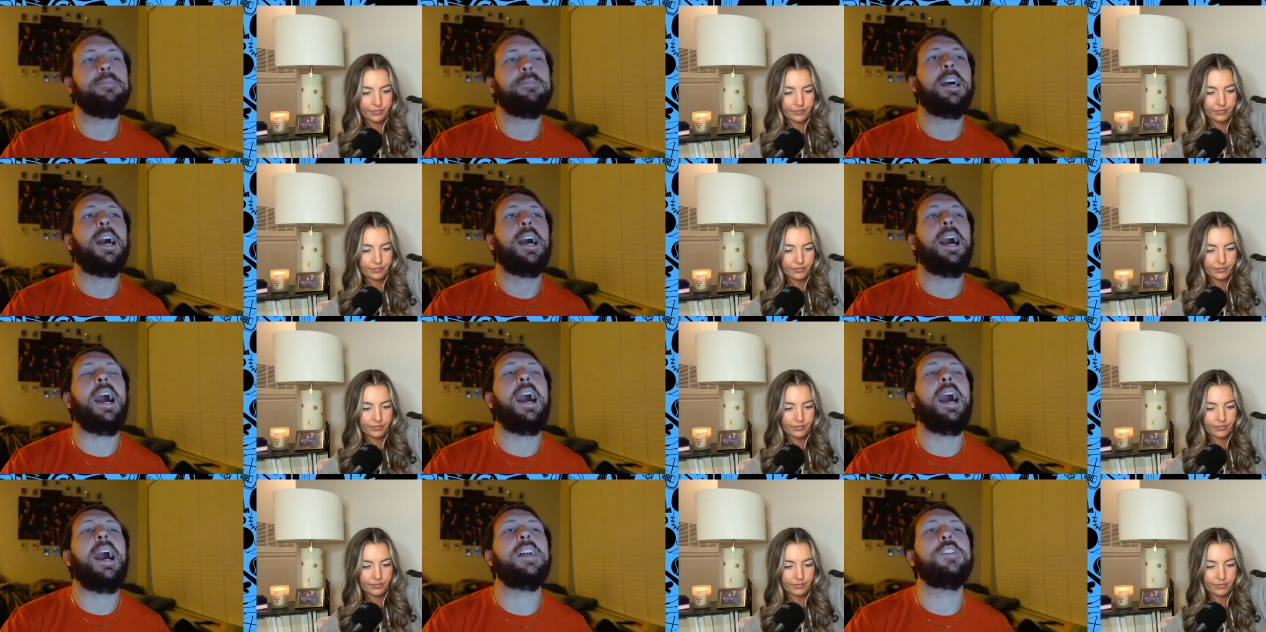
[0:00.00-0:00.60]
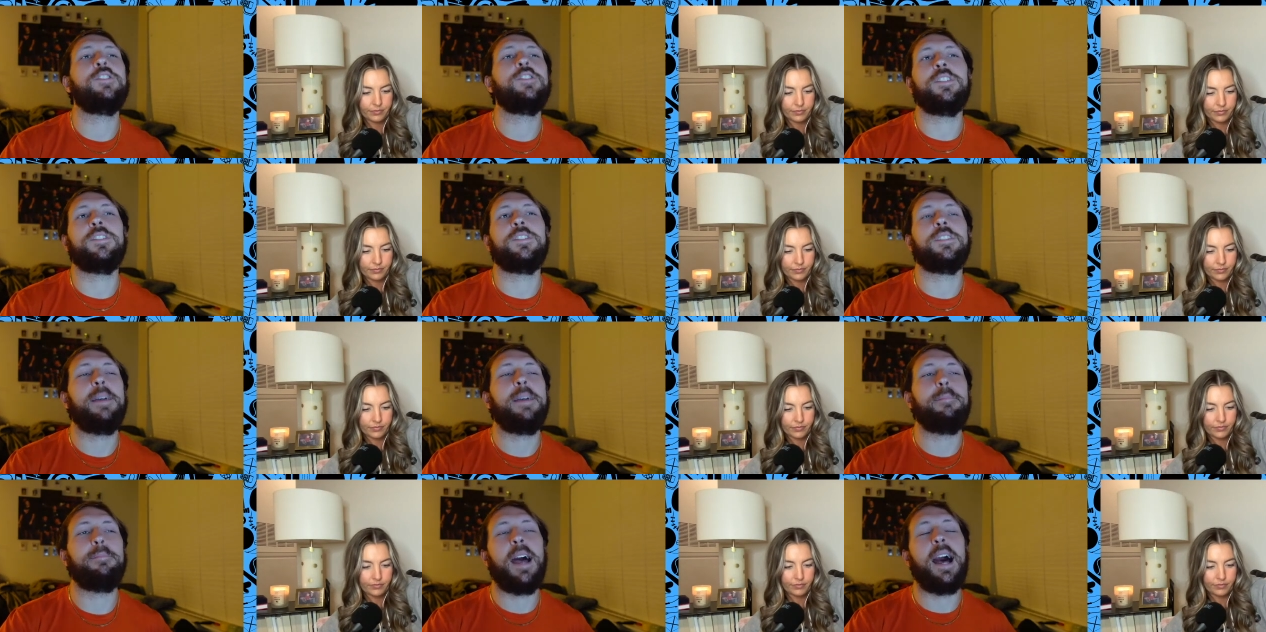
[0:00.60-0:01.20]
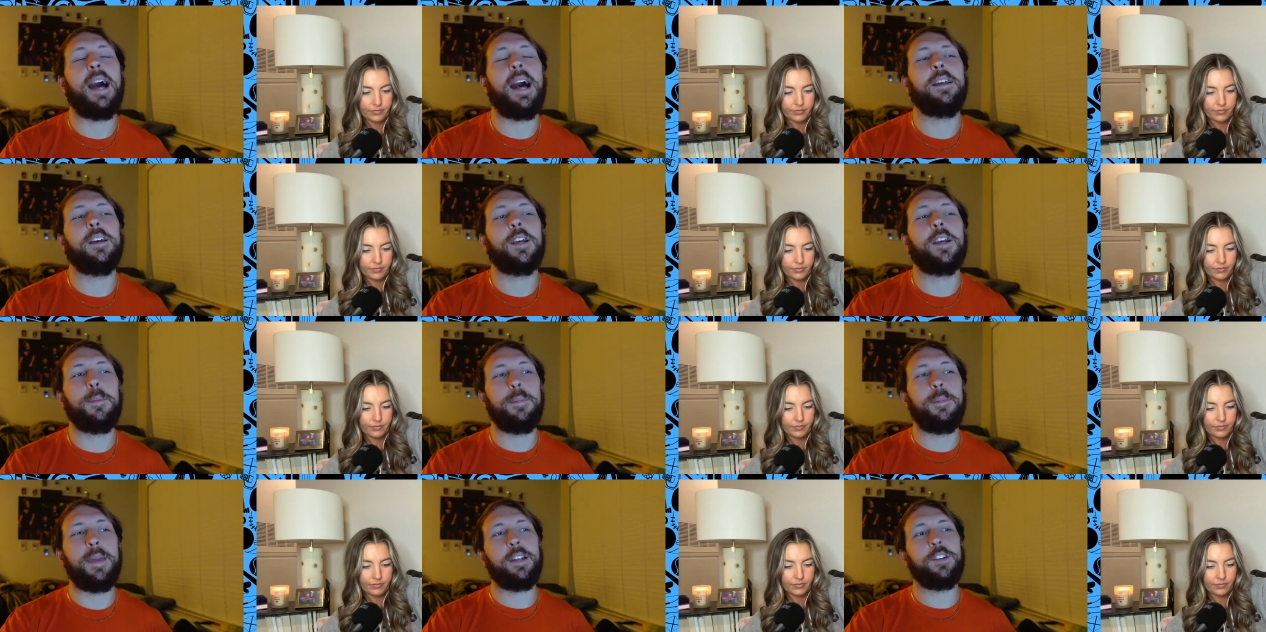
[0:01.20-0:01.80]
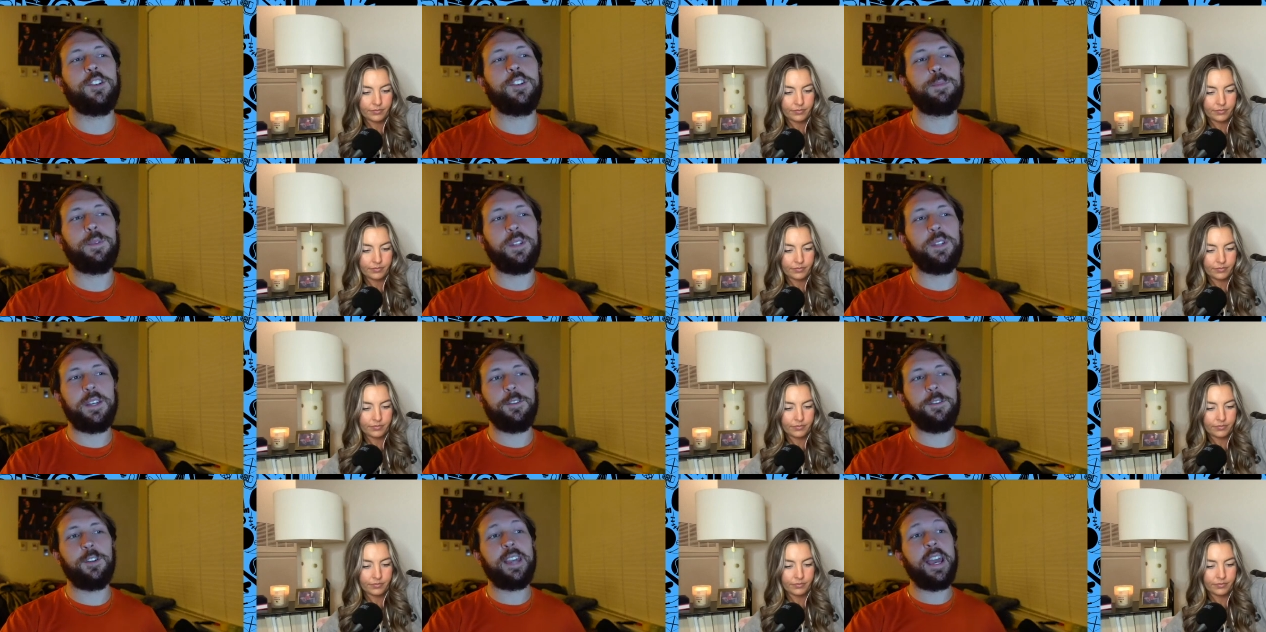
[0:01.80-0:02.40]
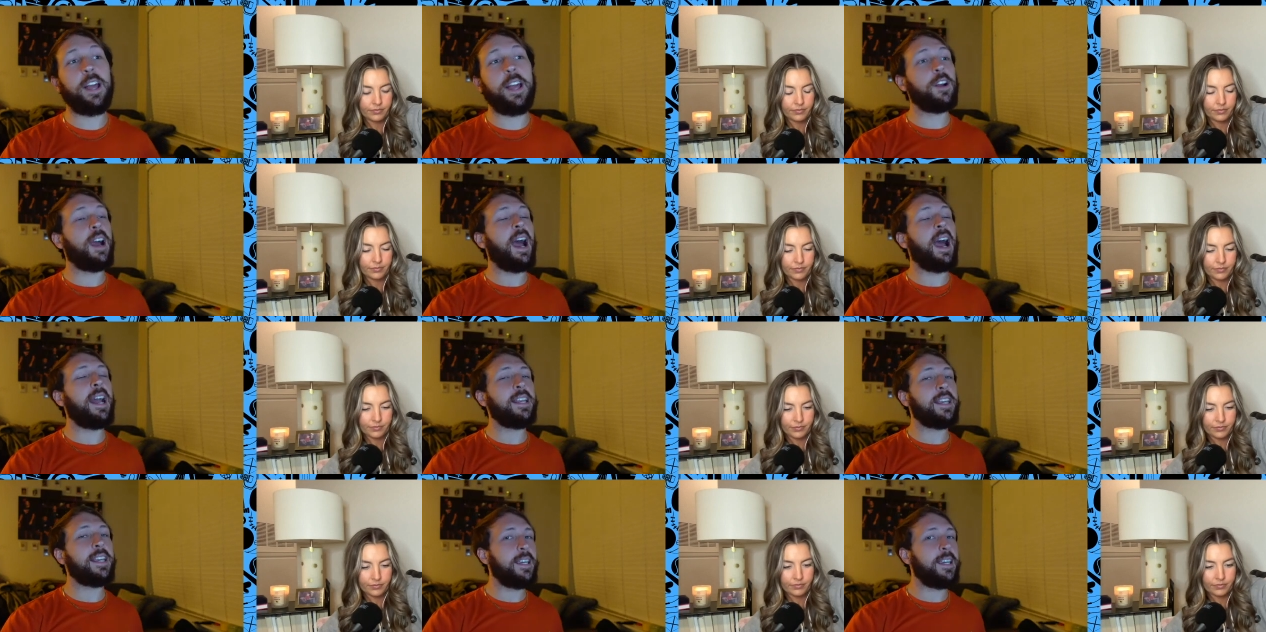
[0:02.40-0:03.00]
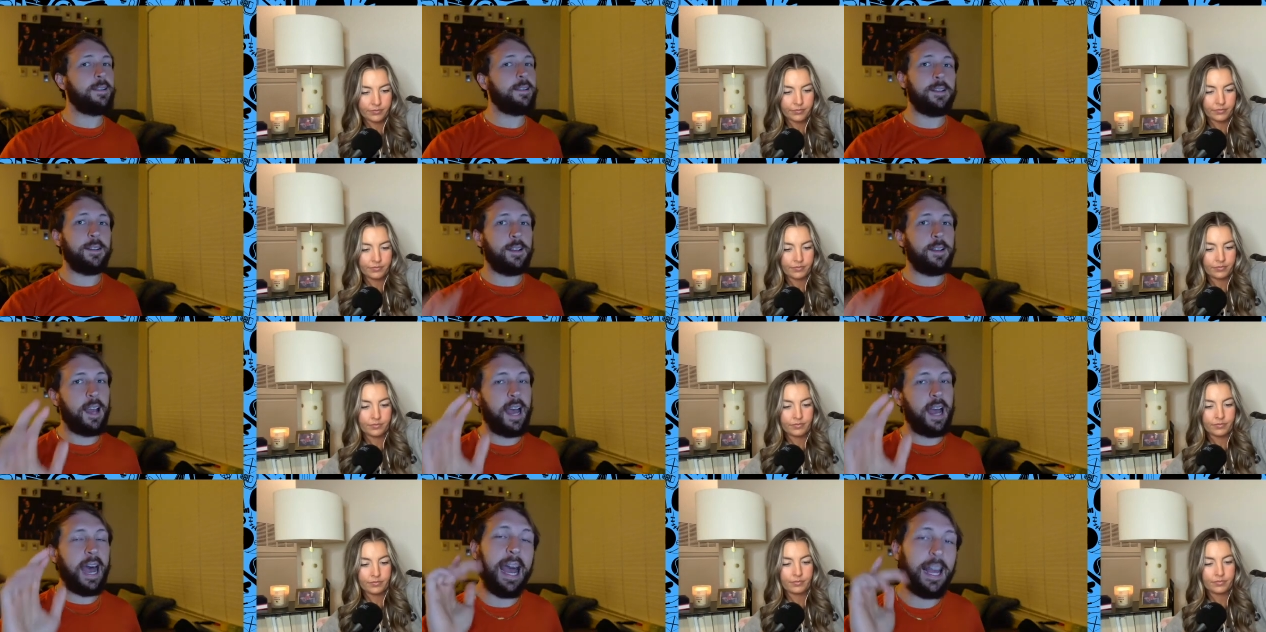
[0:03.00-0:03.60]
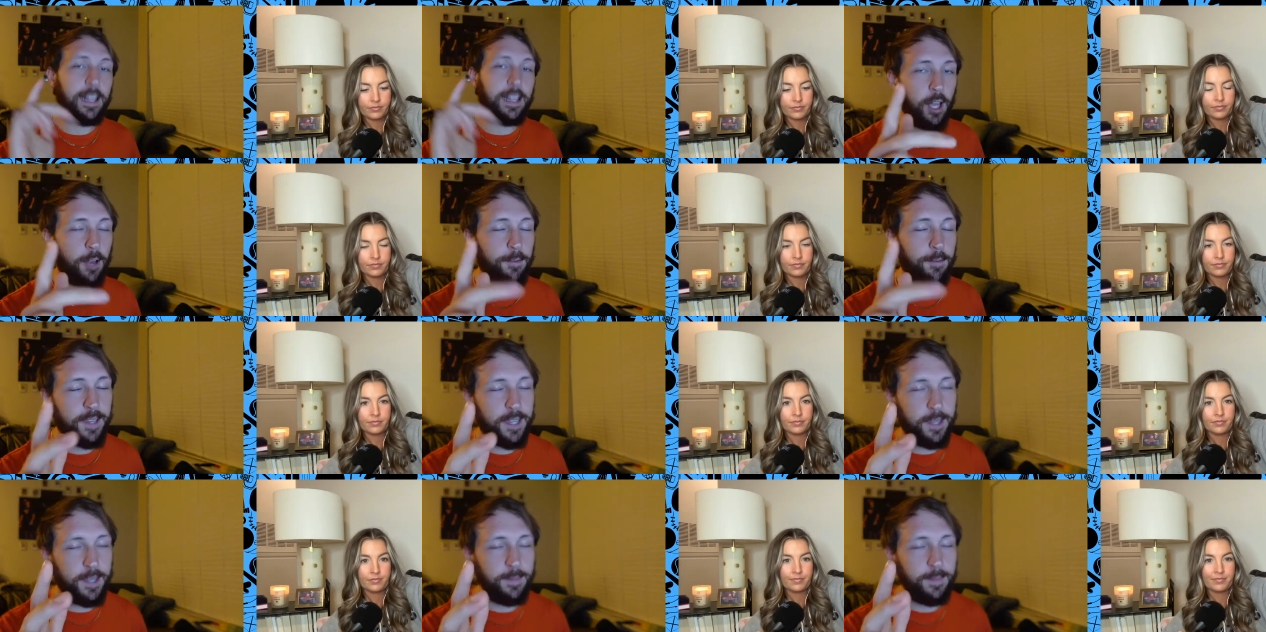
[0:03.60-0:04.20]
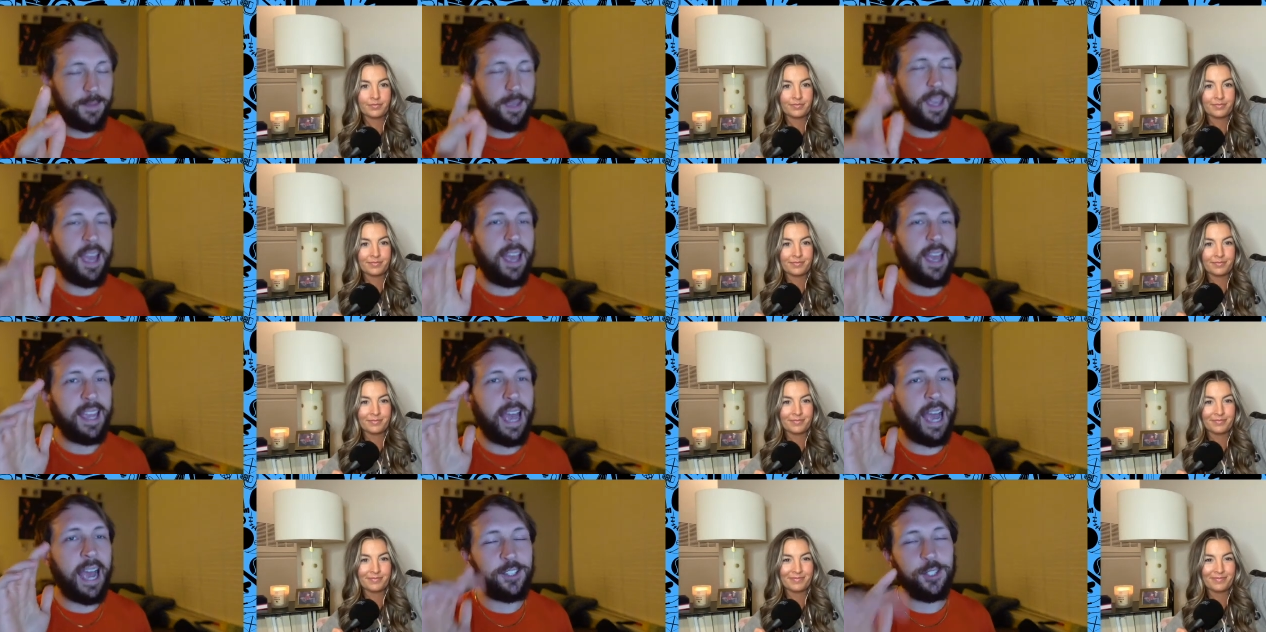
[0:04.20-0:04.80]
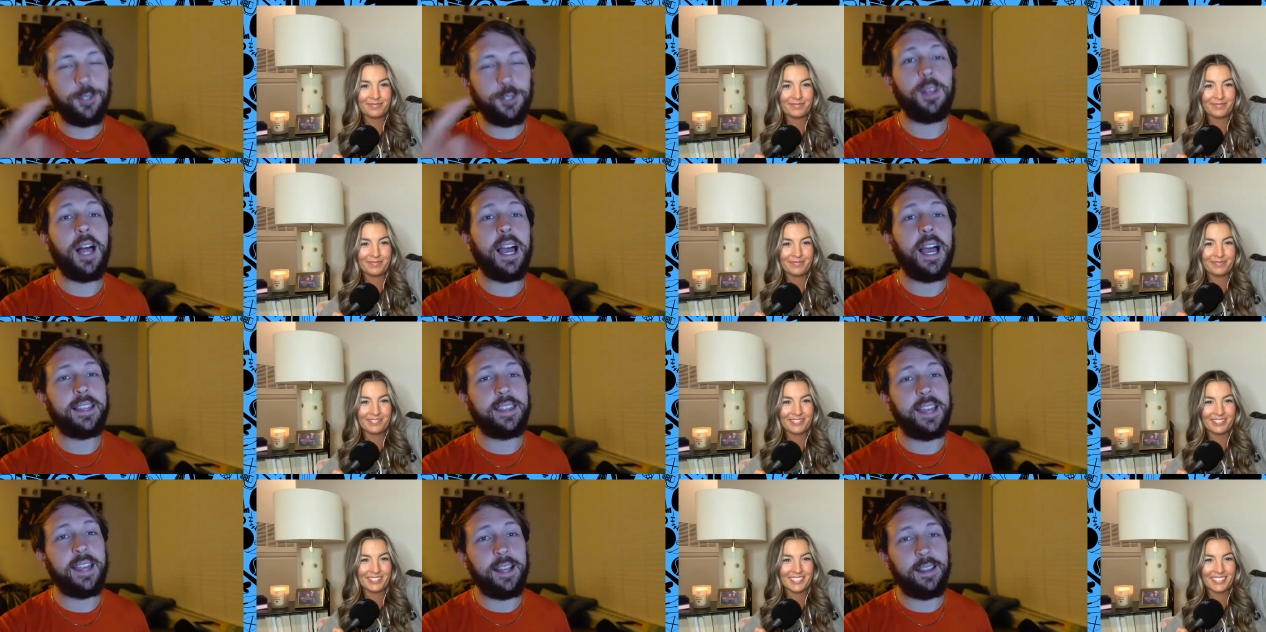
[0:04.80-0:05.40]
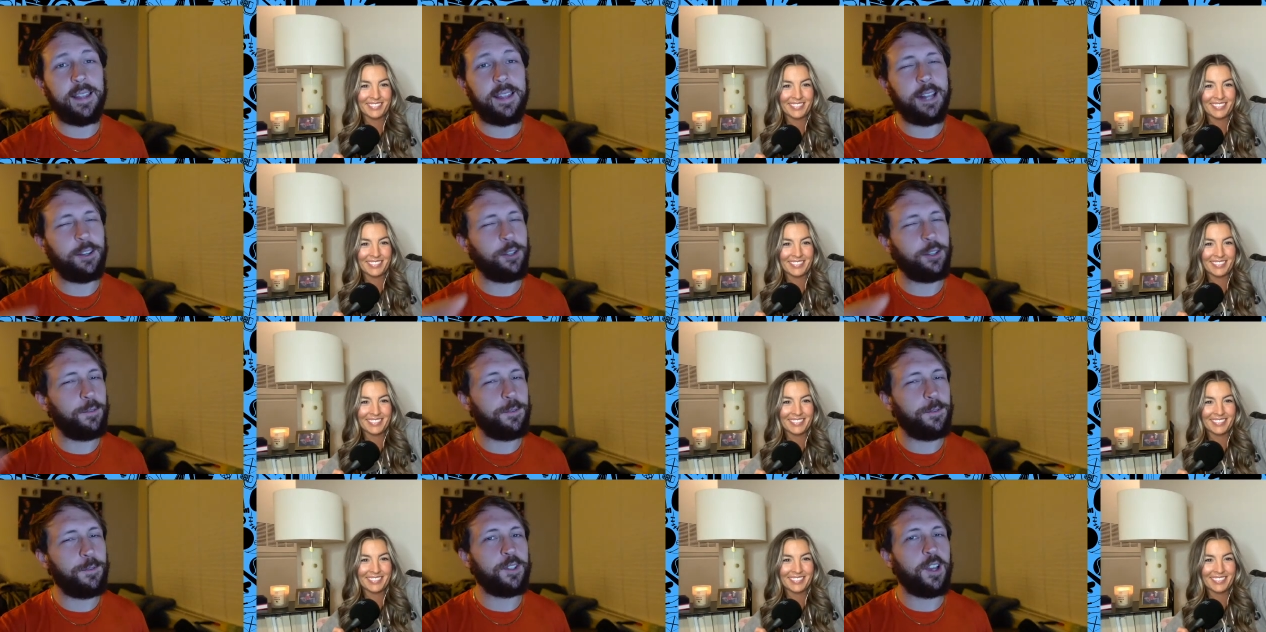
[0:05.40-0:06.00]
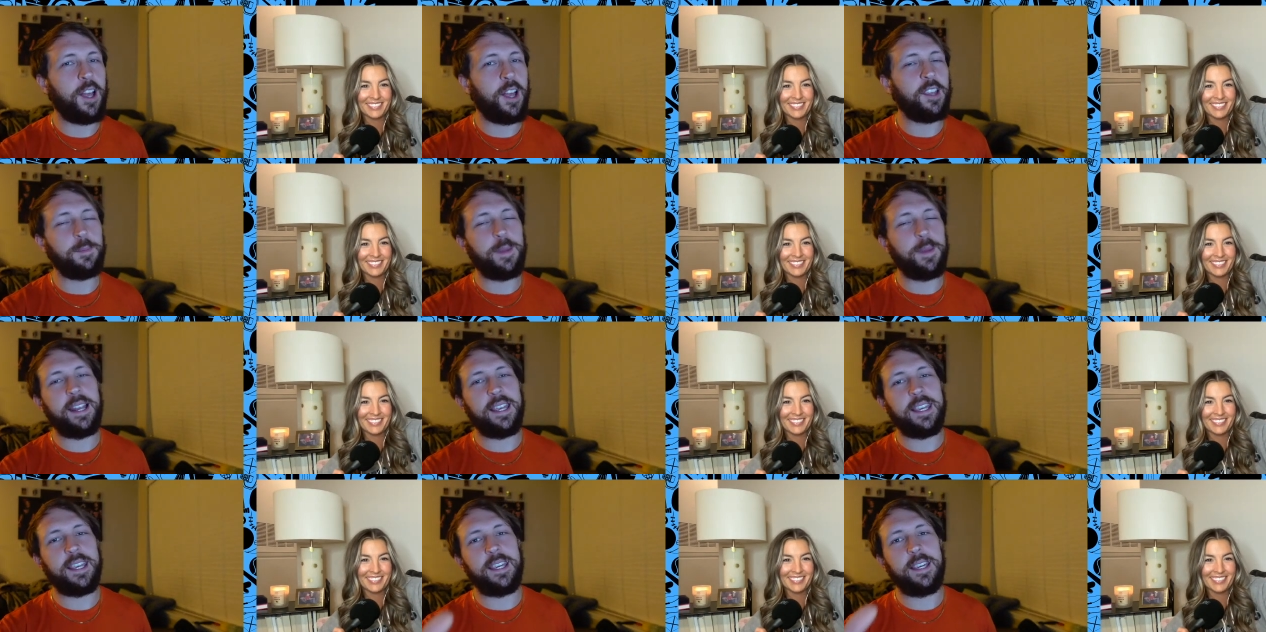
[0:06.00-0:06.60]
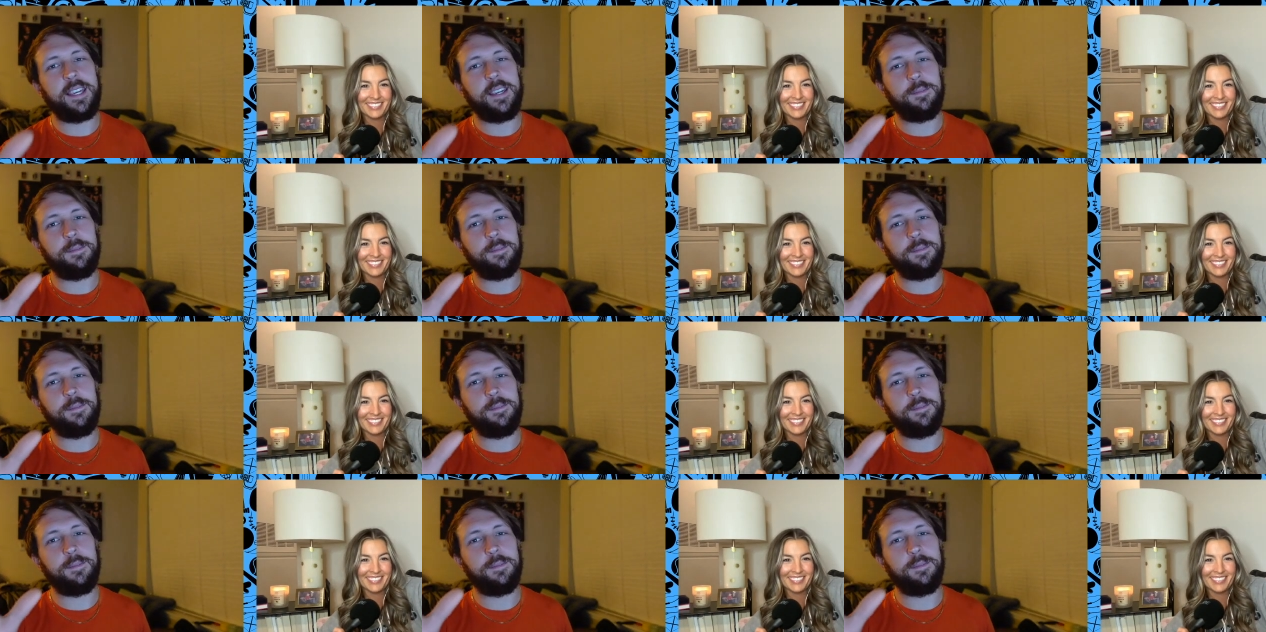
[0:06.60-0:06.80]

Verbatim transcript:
Speaker 1: I just am not a Commanders believer. Taylor Heinicke, I love him. I do like that. I don't know if you saw this, Madi. He